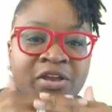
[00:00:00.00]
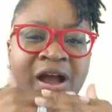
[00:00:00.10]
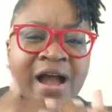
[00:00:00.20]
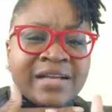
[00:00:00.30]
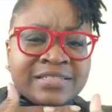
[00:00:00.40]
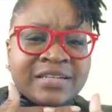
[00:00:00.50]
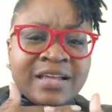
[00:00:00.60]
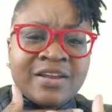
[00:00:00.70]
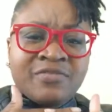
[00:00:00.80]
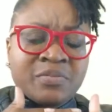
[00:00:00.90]
You're
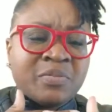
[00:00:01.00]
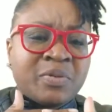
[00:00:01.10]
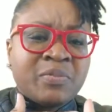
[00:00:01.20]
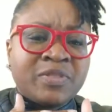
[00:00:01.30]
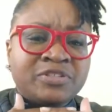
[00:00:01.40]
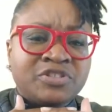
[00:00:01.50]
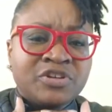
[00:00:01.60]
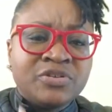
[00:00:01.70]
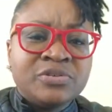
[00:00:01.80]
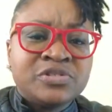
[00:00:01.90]
isolated from the people that
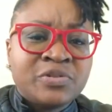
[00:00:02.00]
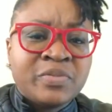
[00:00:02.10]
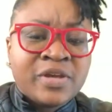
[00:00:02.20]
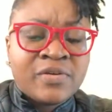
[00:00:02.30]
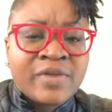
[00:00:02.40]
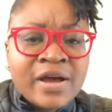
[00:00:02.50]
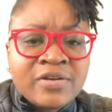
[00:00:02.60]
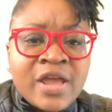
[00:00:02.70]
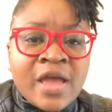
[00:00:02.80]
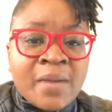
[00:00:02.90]
you're used to being around.